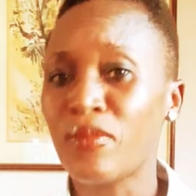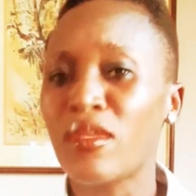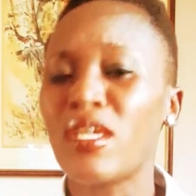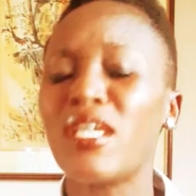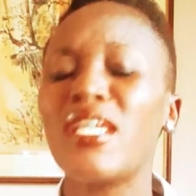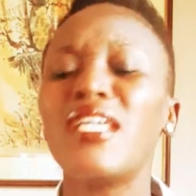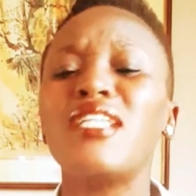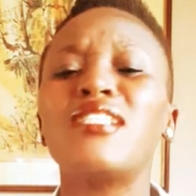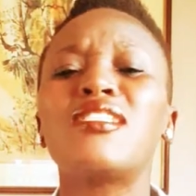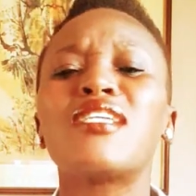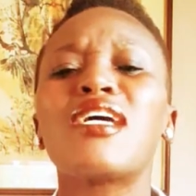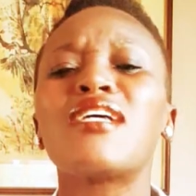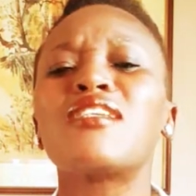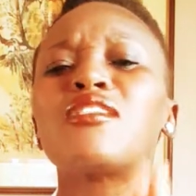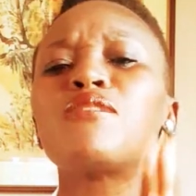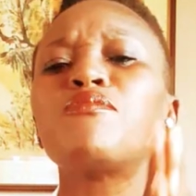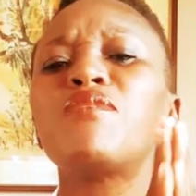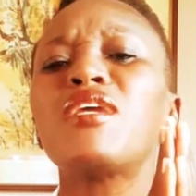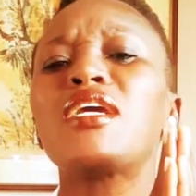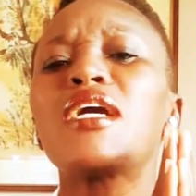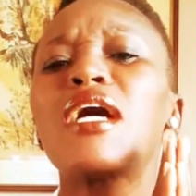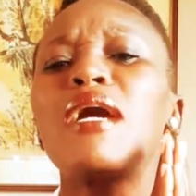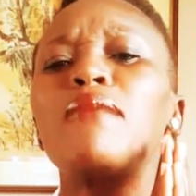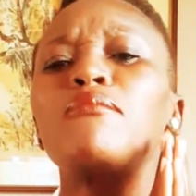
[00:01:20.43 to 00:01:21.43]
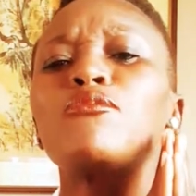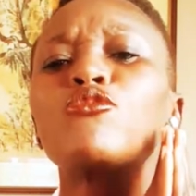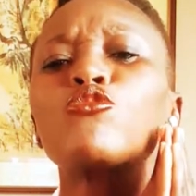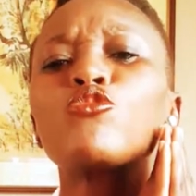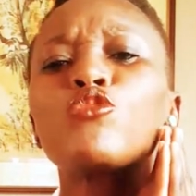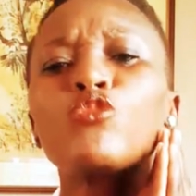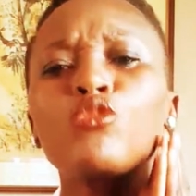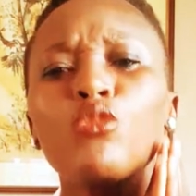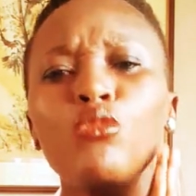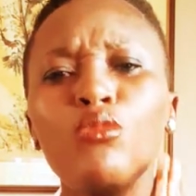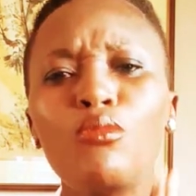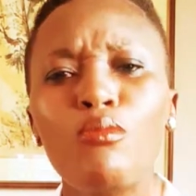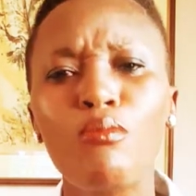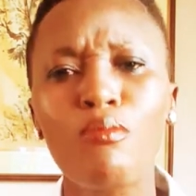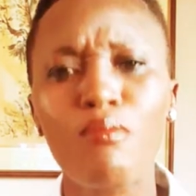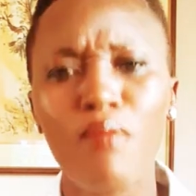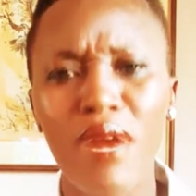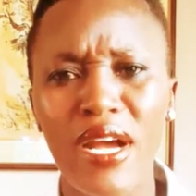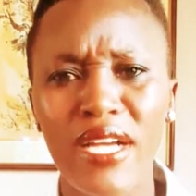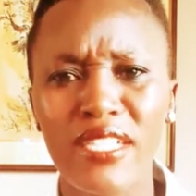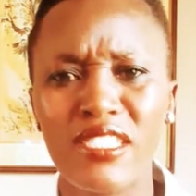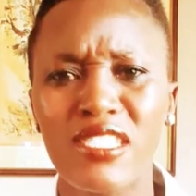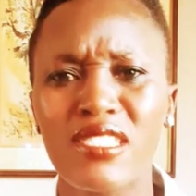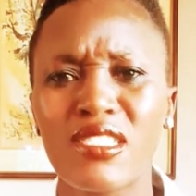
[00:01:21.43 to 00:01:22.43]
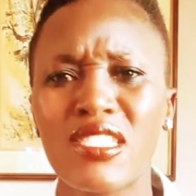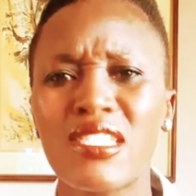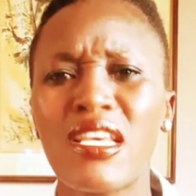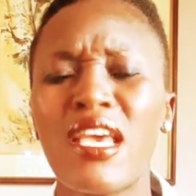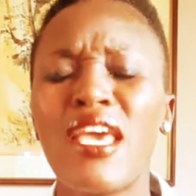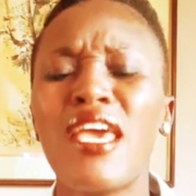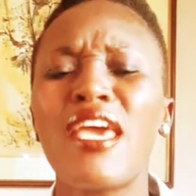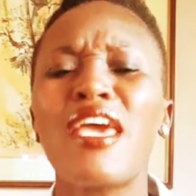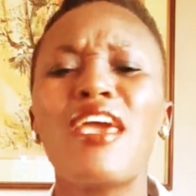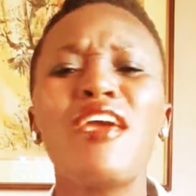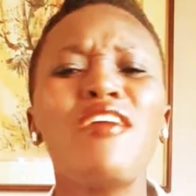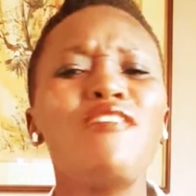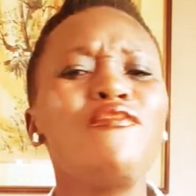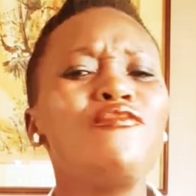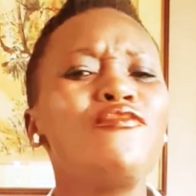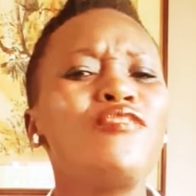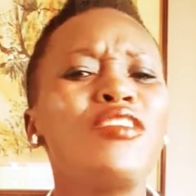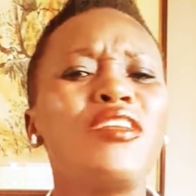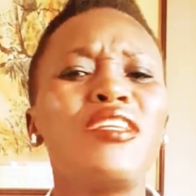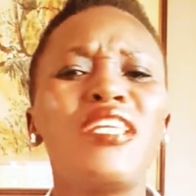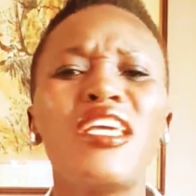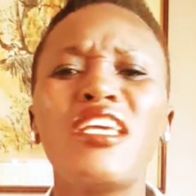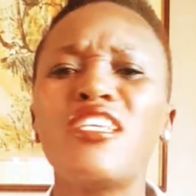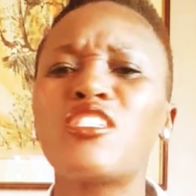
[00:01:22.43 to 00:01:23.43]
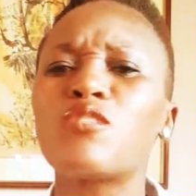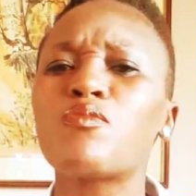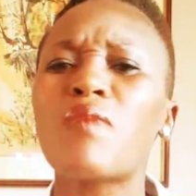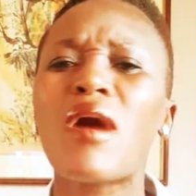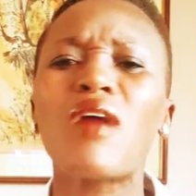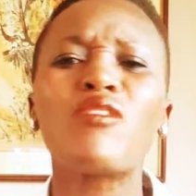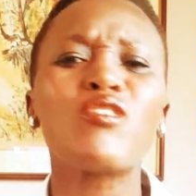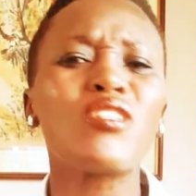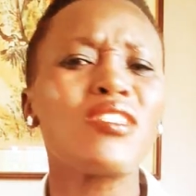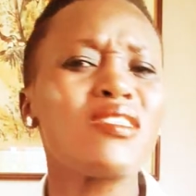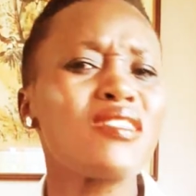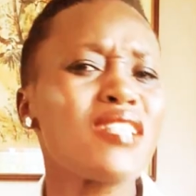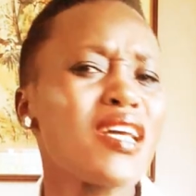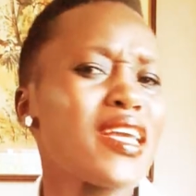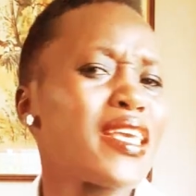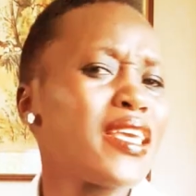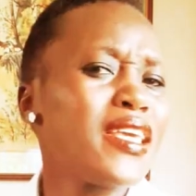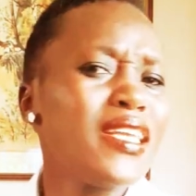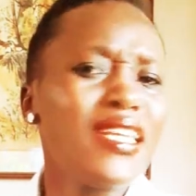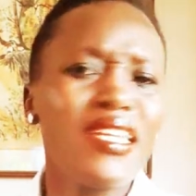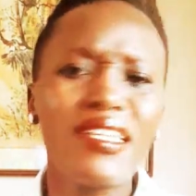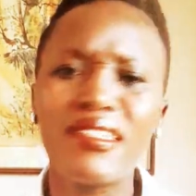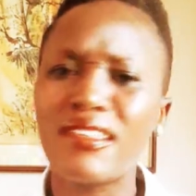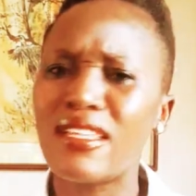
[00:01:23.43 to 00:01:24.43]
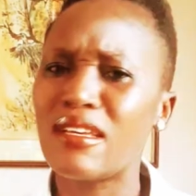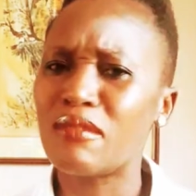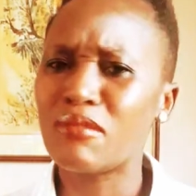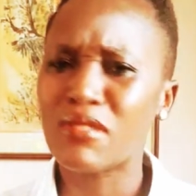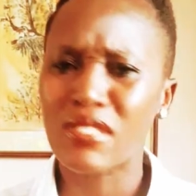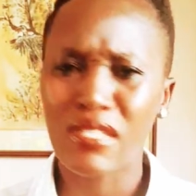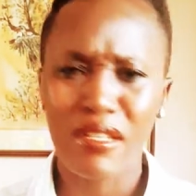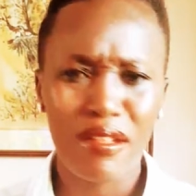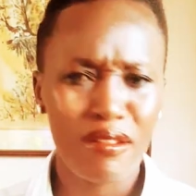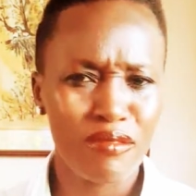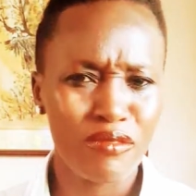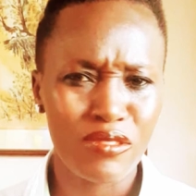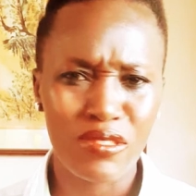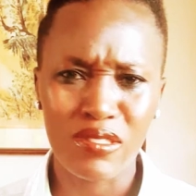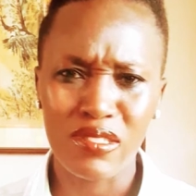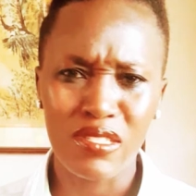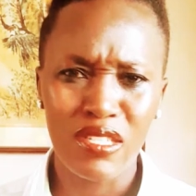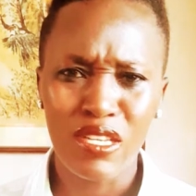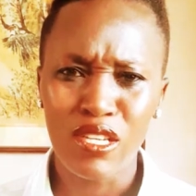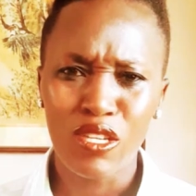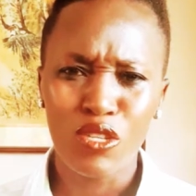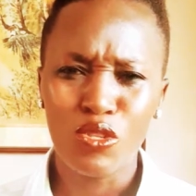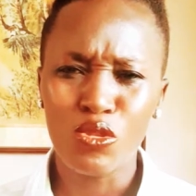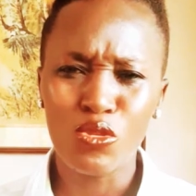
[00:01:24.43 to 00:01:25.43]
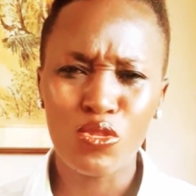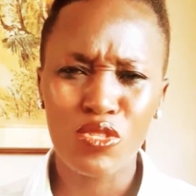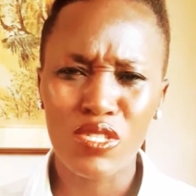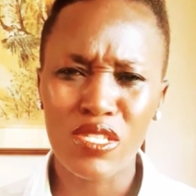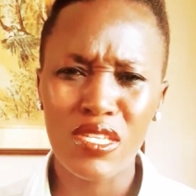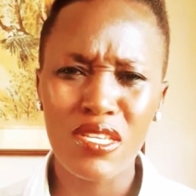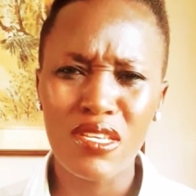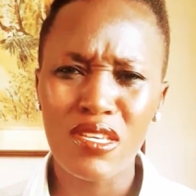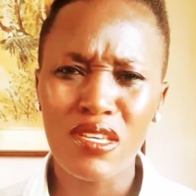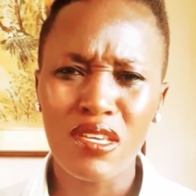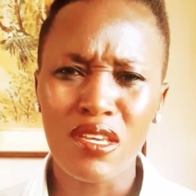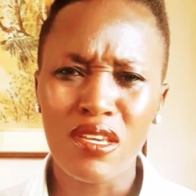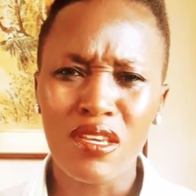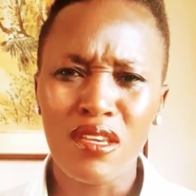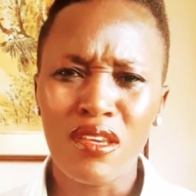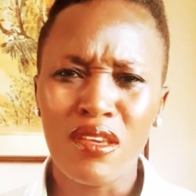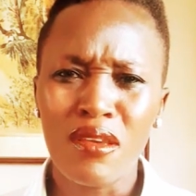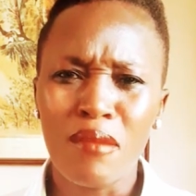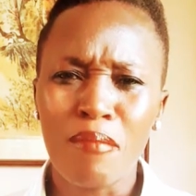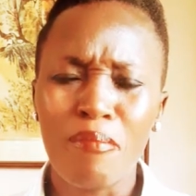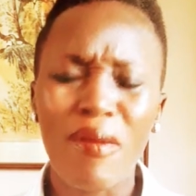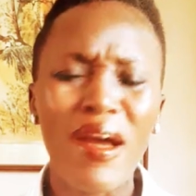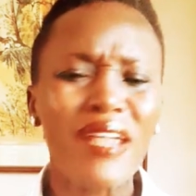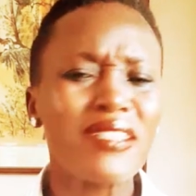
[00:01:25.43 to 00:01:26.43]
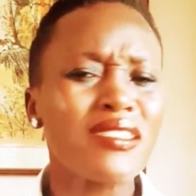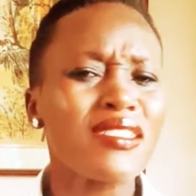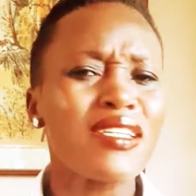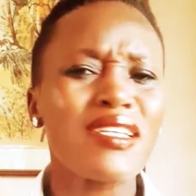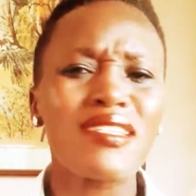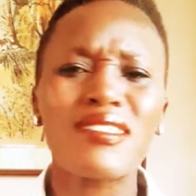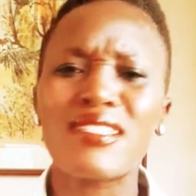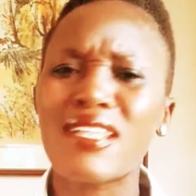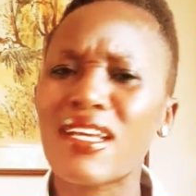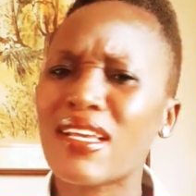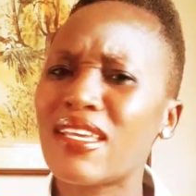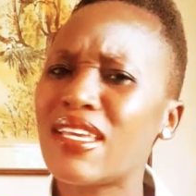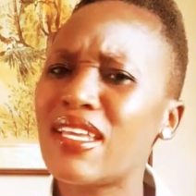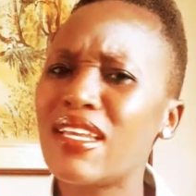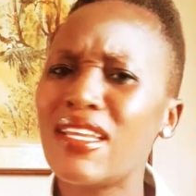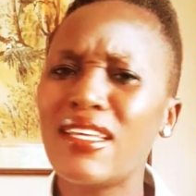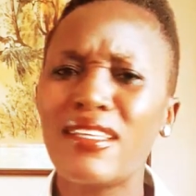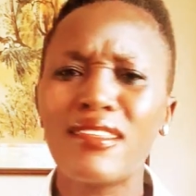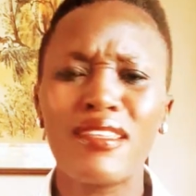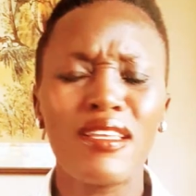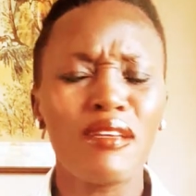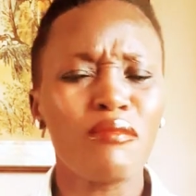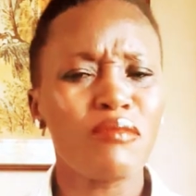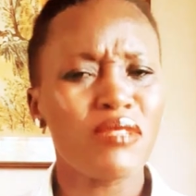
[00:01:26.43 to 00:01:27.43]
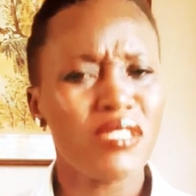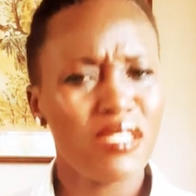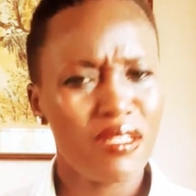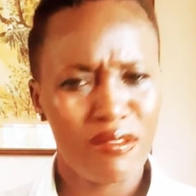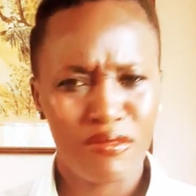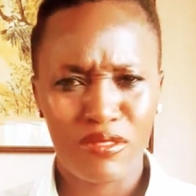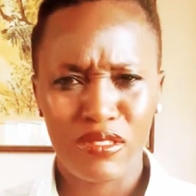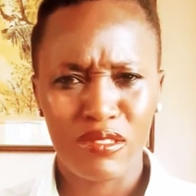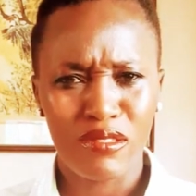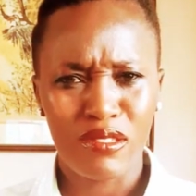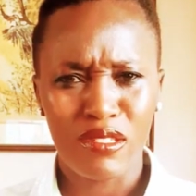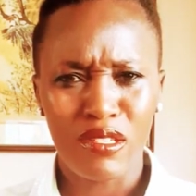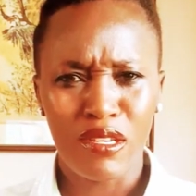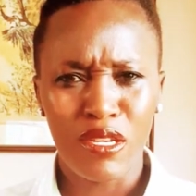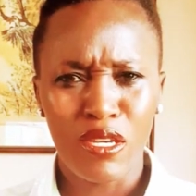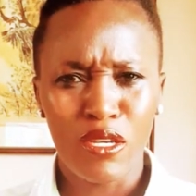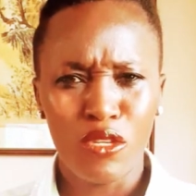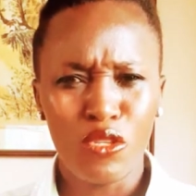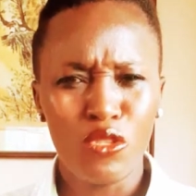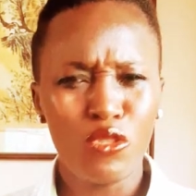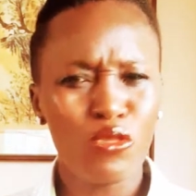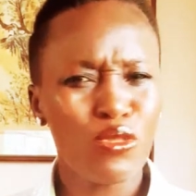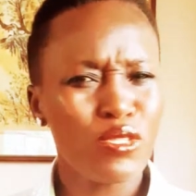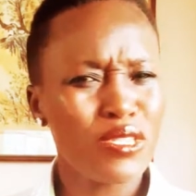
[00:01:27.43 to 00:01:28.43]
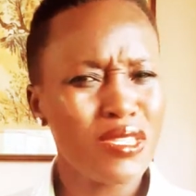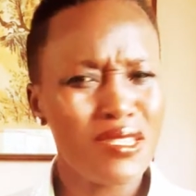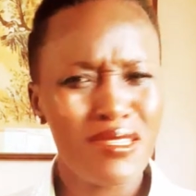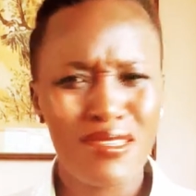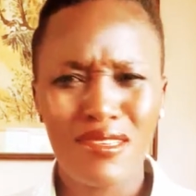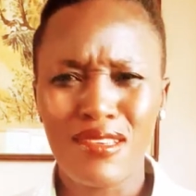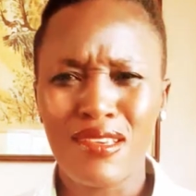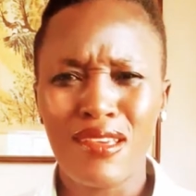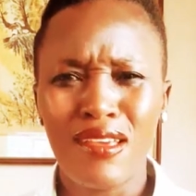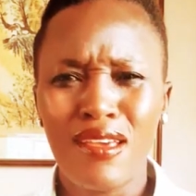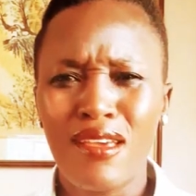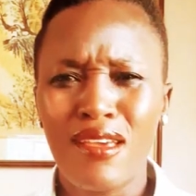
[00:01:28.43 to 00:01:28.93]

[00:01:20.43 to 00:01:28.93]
It has become too much. Every day, spouses are killing themselves. You see, partners are killing themselves. You see,